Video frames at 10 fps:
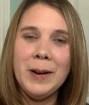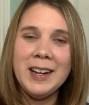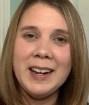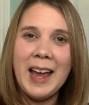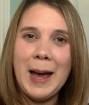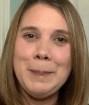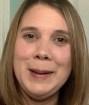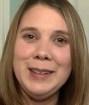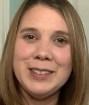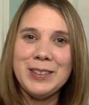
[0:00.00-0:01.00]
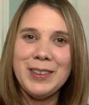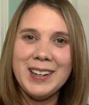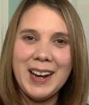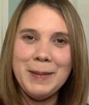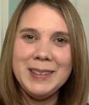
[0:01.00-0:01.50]
what had happened so
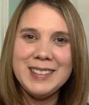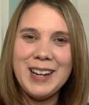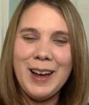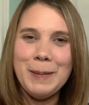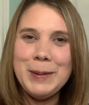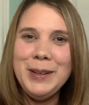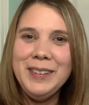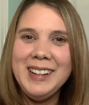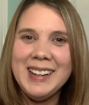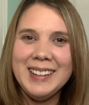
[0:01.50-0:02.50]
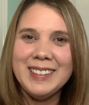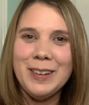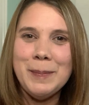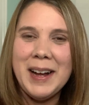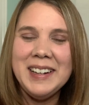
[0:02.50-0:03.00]
that I would stop using it
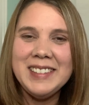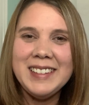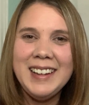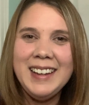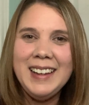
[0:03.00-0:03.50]
so much.